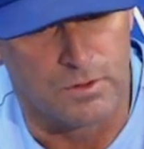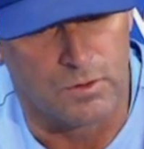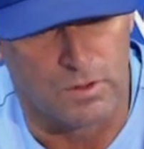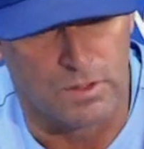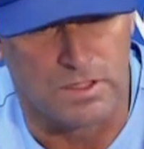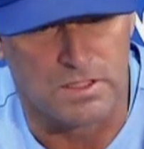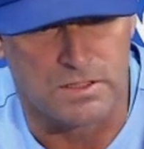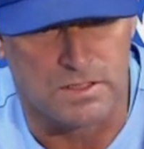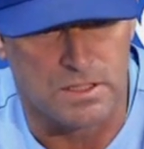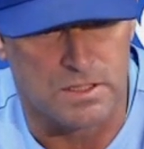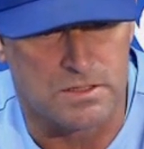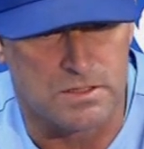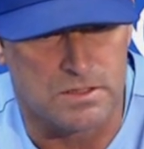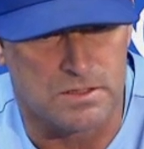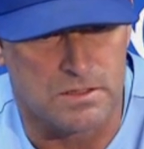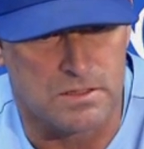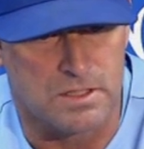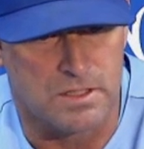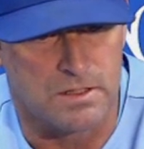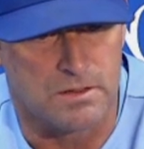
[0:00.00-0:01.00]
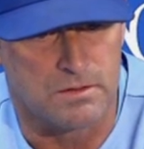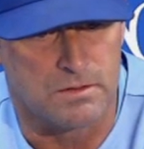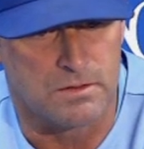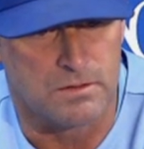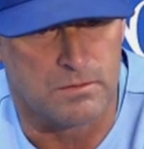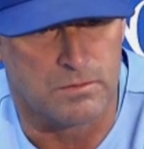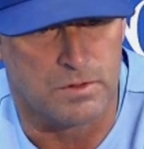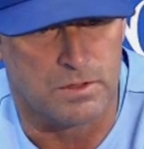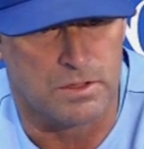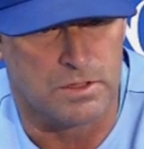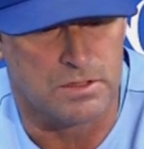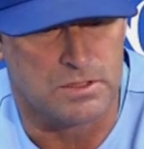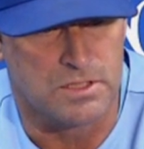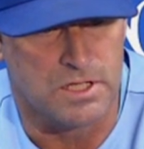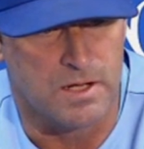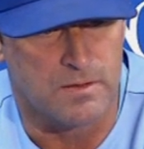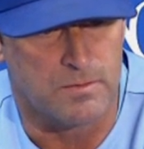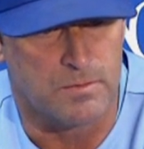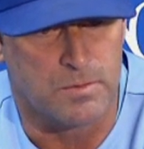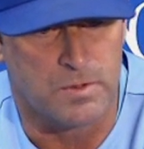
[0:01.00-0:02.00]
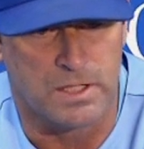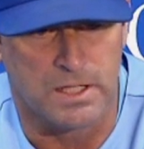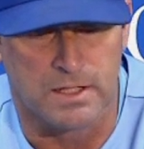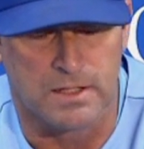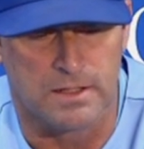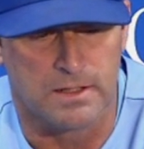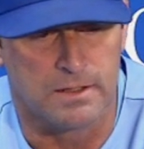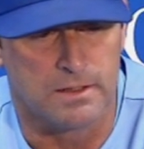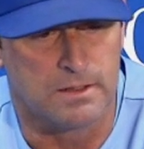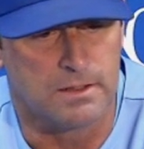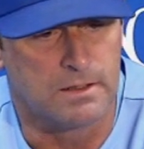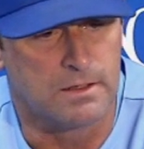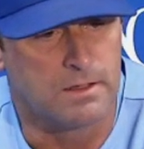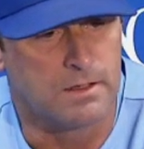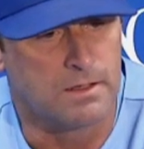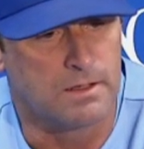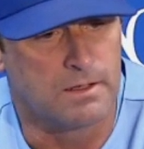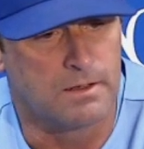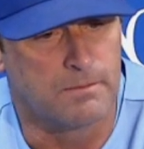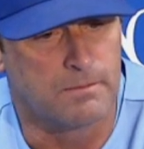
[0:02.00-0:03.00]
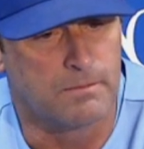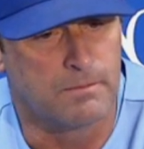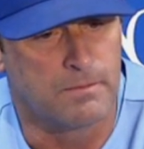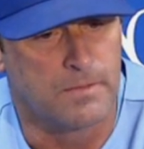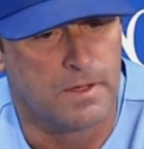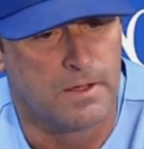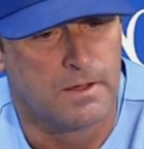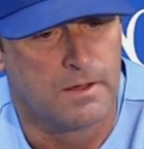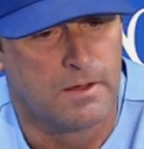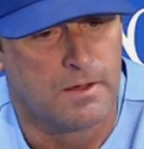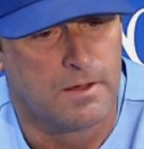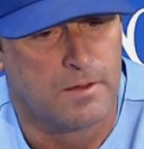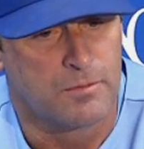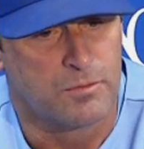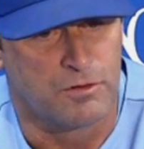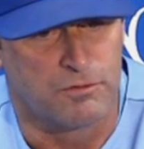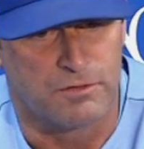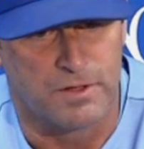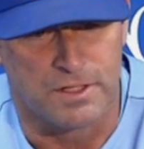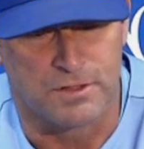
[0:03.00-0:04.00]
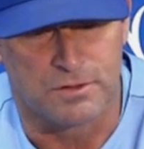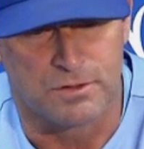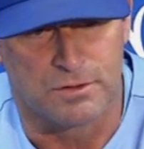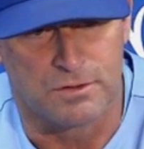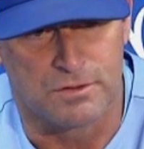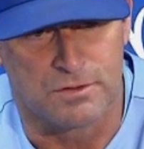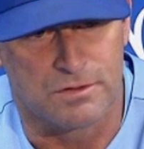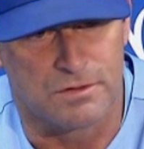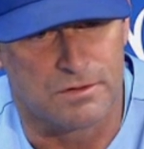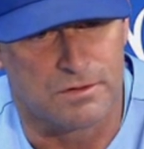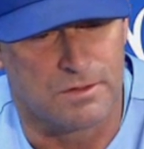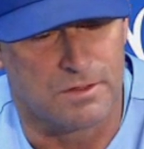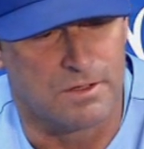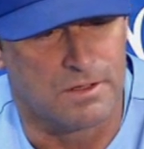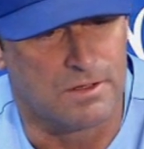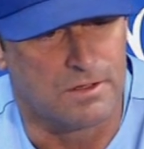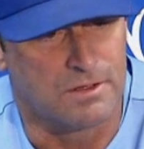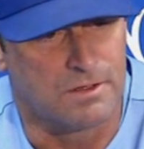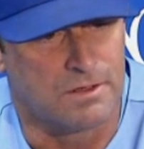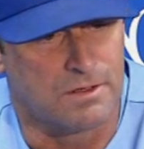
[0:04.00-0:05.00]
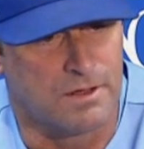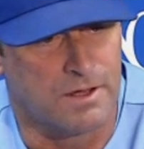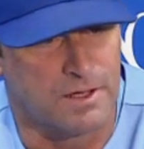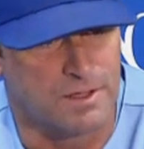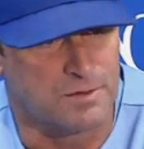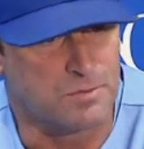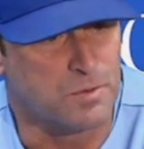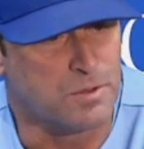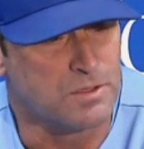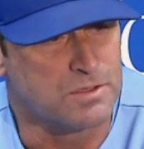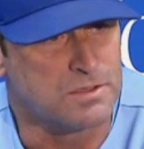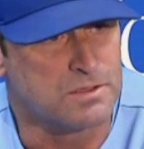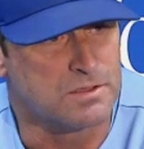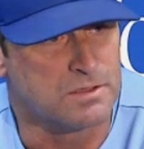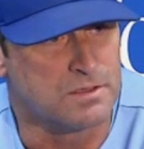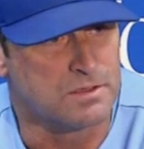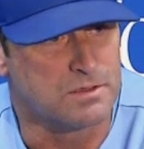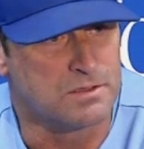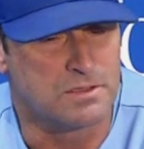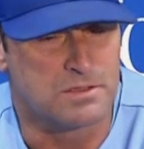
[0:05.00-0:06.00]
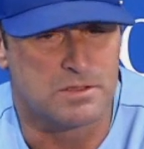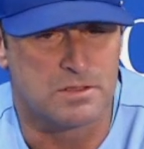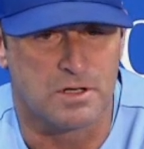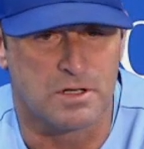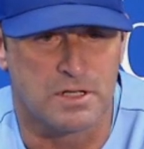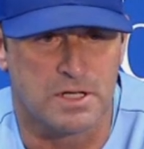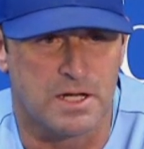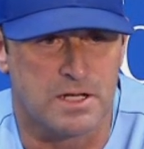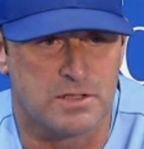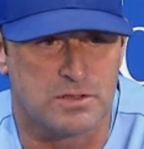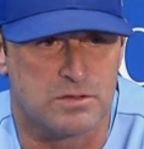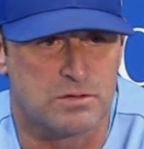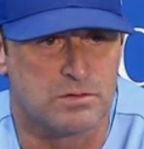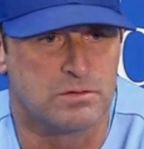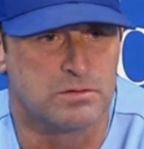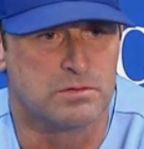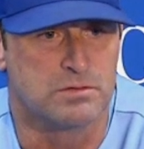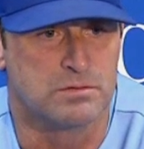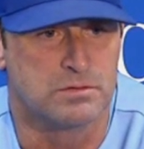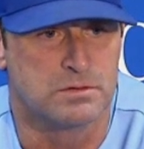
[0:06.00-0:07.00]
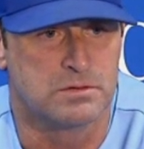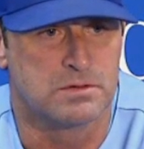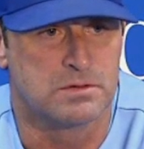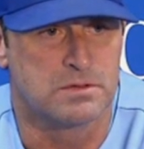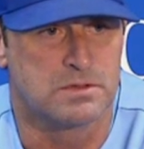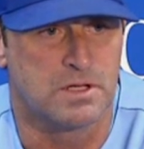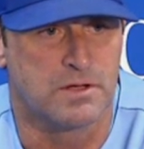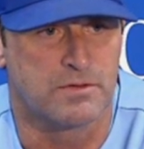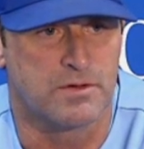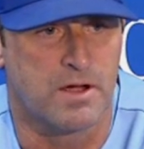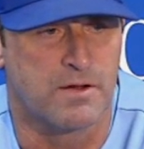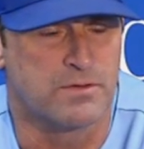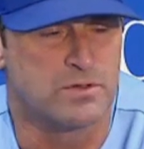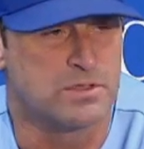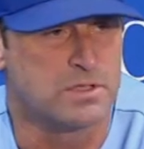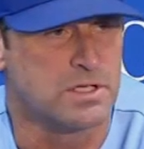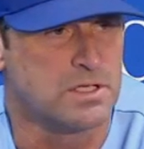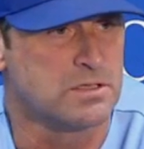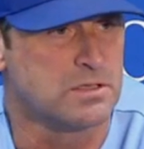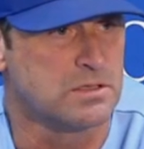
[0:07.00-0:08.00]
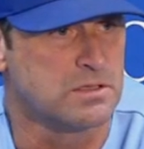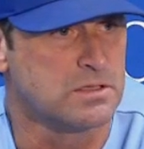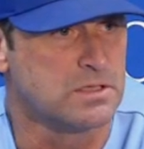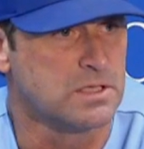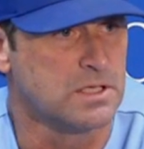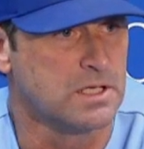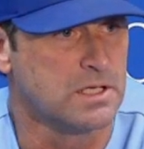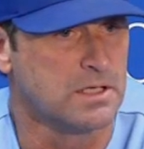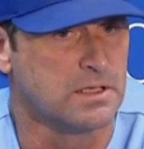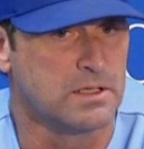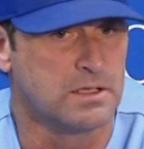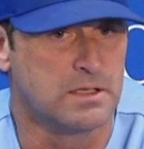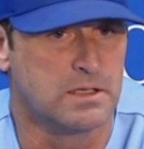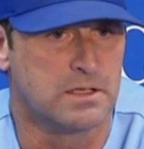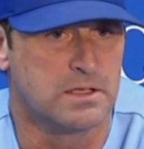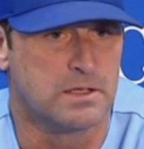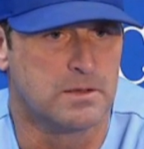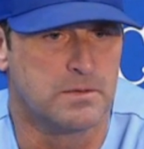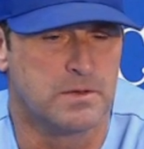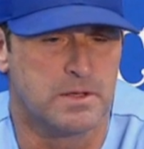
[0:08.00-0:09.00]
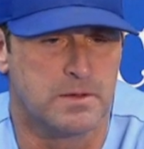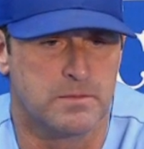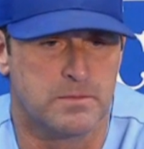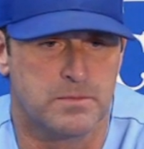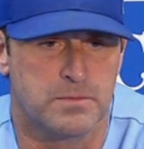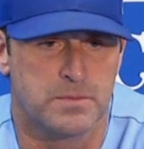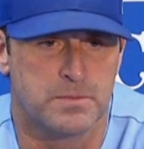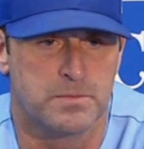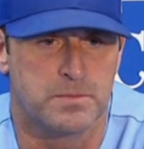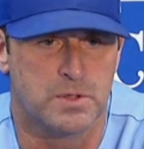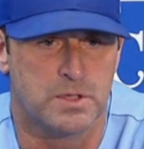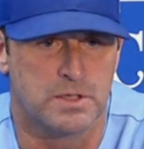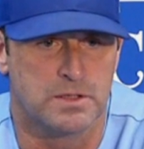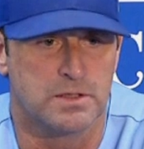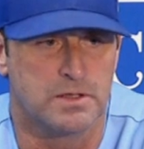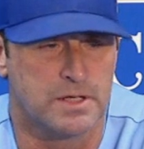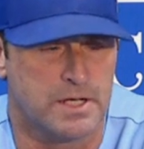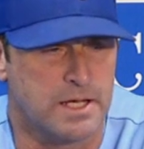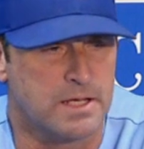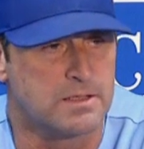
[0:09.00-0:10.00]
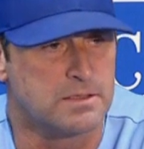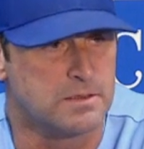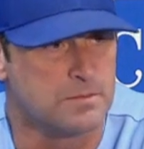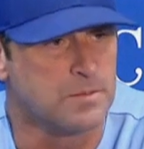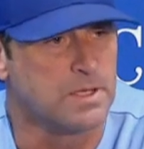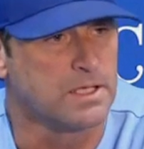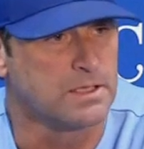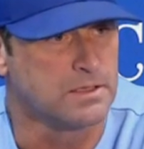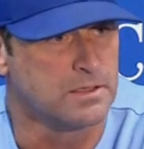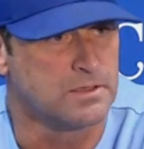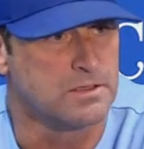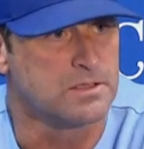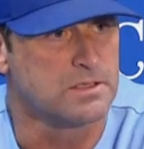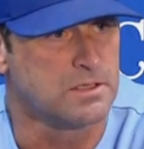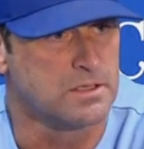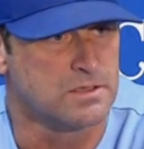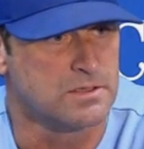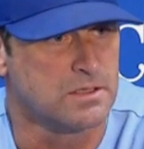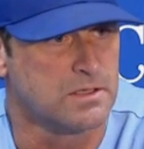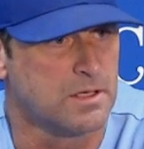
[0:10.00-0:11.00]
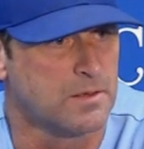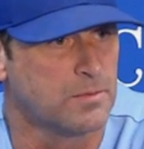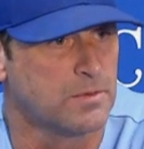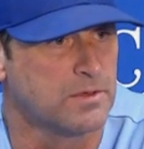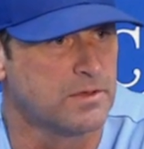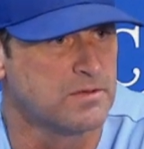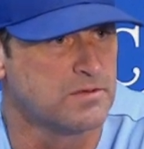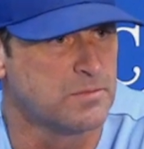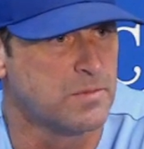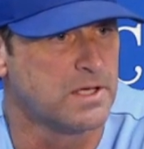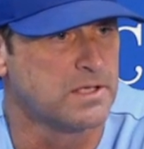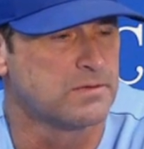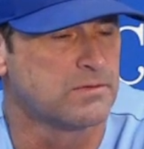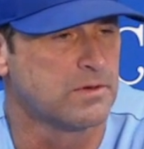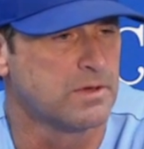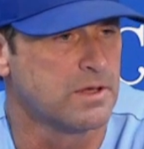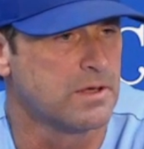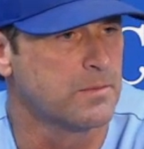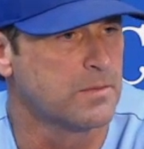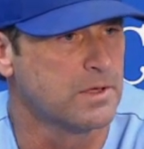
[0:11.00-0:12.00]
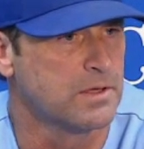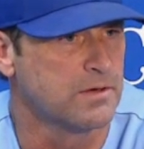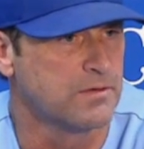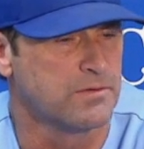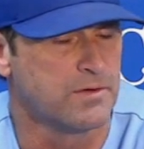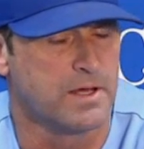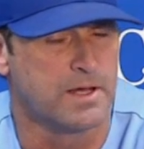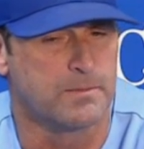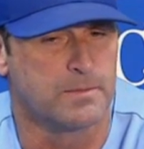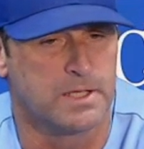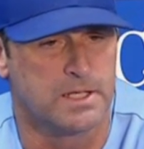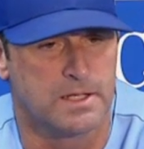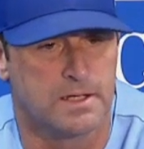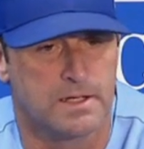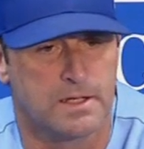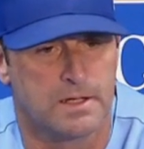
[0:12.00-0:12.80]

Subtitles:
organization has done a real good job of bringing in professionals and experts to just talk guys through tough conversations, and then put it in their hands to make their decision that they believe is best for them and their family.